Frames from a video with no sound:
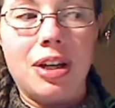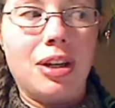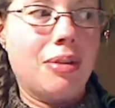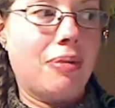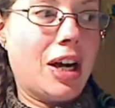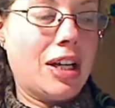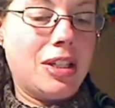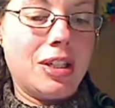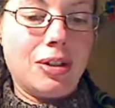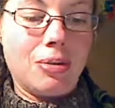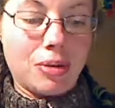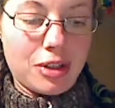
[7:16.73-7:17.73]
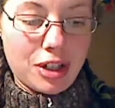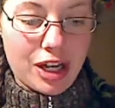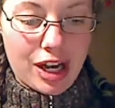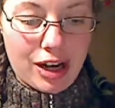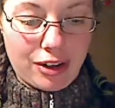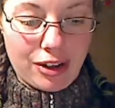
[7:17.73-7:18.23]
I did order
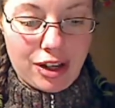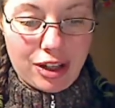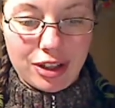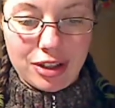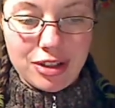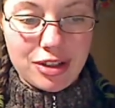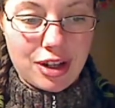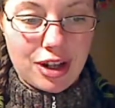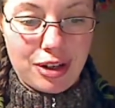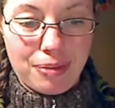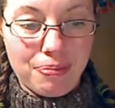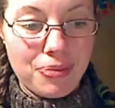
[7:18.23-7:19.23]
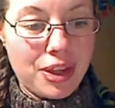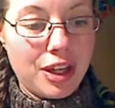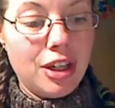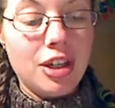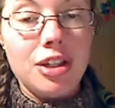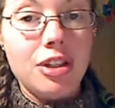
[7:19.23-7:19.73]
catalogs.
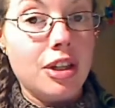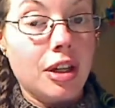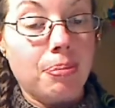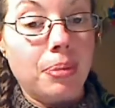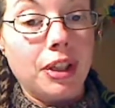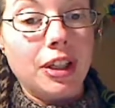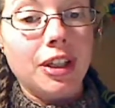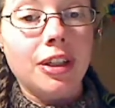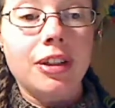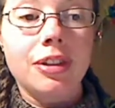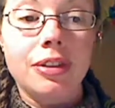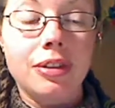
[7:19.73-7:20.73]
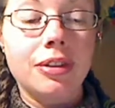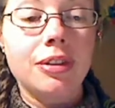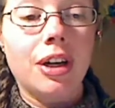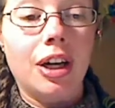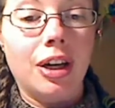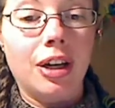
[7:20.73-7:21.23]
Dick Blick.
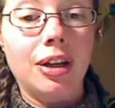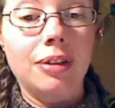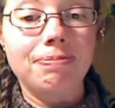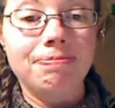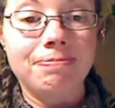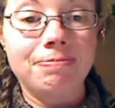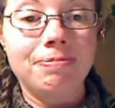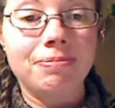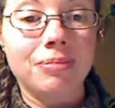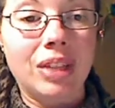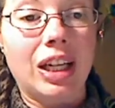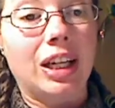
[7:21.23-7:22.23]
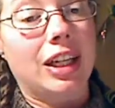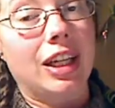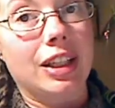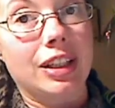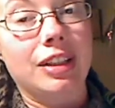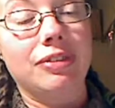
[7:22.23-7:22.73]
I
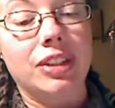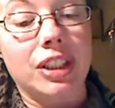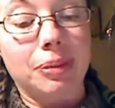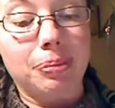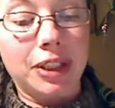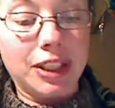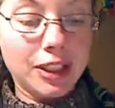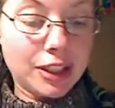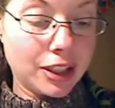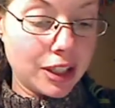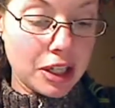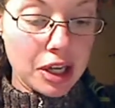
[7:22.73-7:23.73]
love Dick Blick.